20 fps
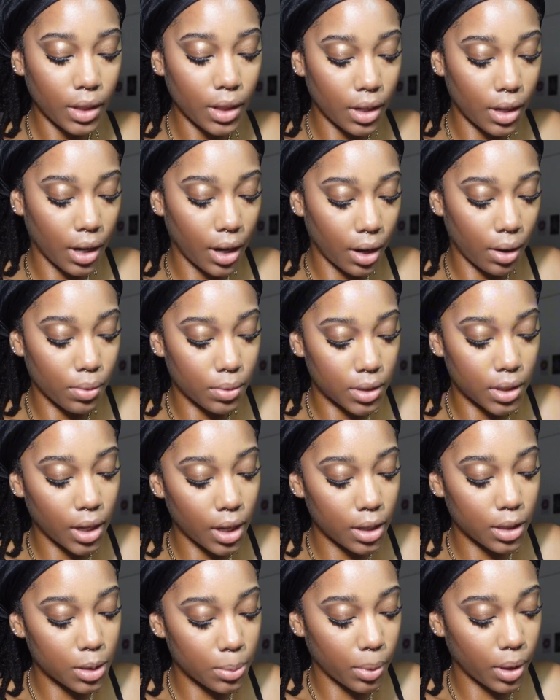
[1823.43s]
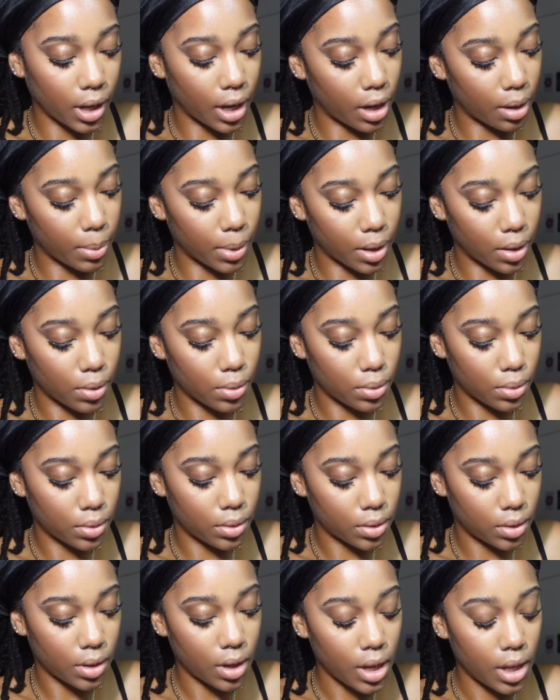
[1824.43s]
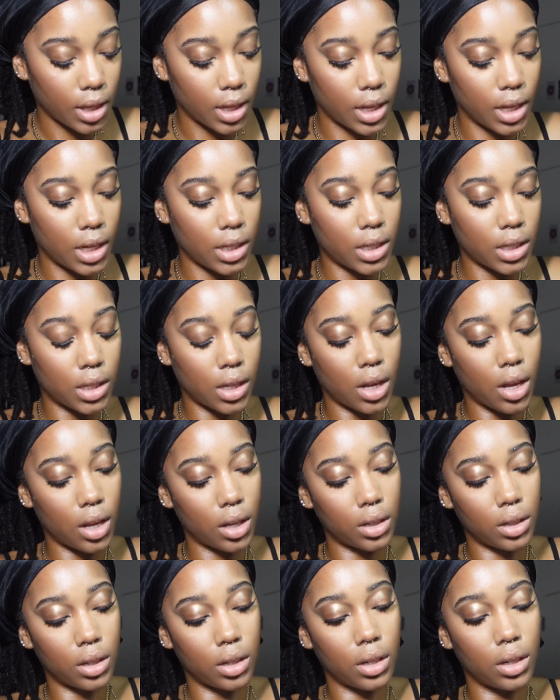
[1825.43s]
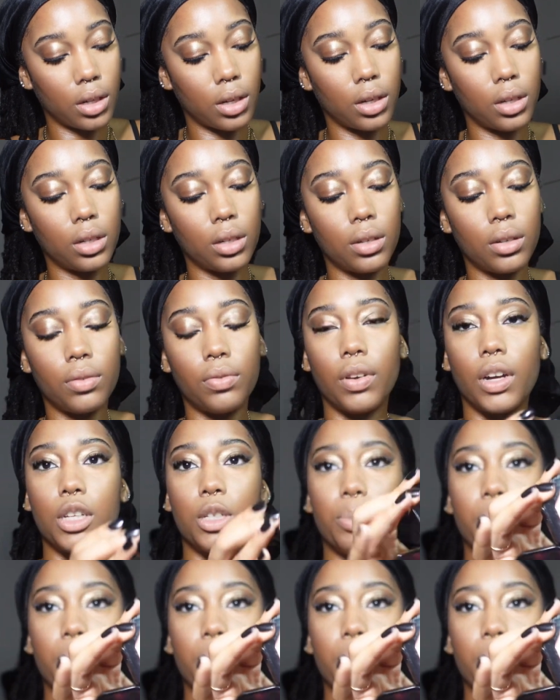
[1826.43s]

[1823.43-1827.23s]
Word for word: Today, setting bigger on my nose. And this is the color Fresh